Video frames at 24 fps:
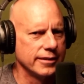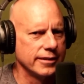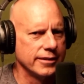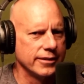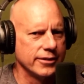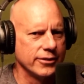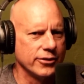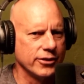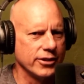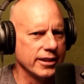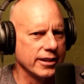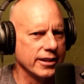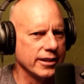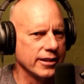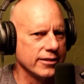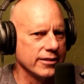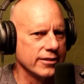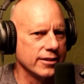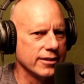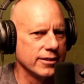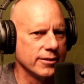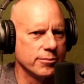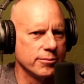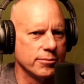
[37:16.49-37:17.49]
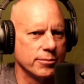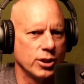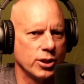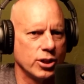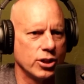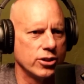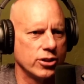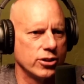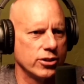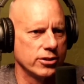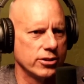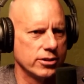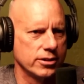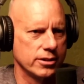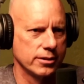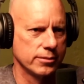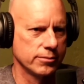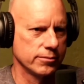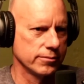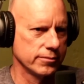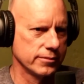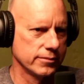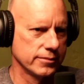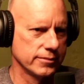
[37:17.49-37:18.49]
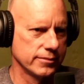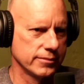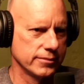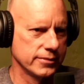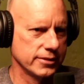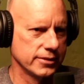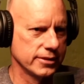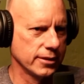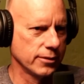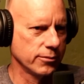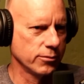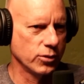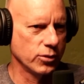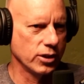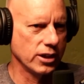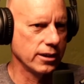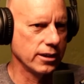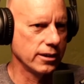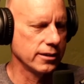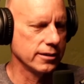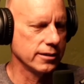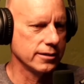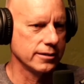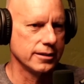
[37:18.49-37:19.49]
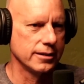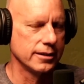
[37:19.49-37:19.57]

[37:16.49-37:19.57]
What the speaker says: drinking at some bar somewhere, and